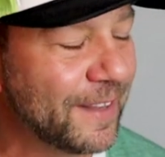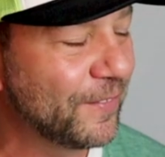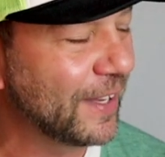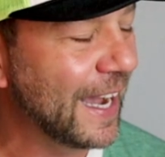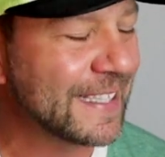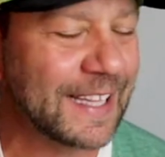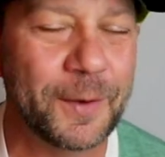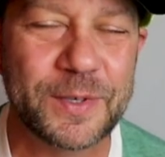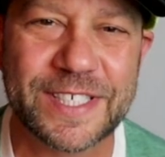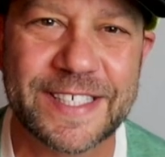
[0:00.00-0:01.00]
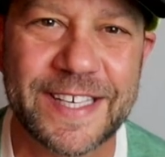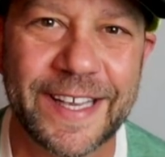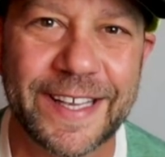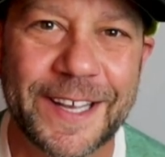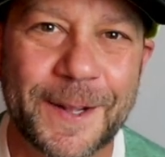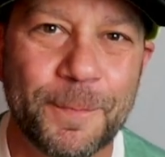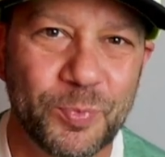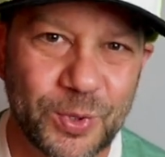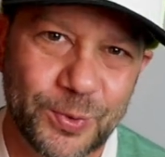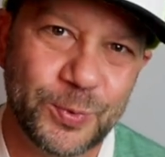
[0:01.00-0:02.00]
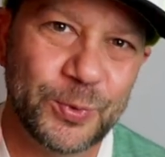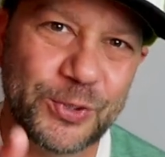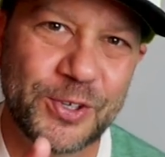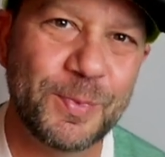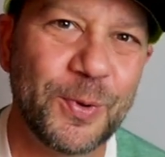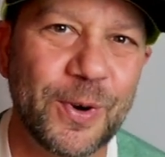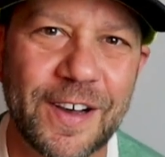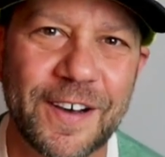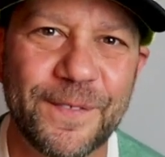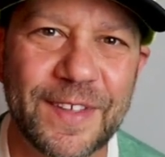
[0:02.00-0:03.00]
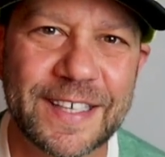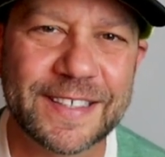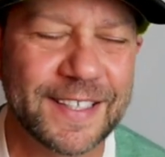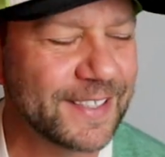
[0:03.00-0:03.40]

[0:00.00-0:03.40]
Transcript: if you guys like what you see, we'll do more of this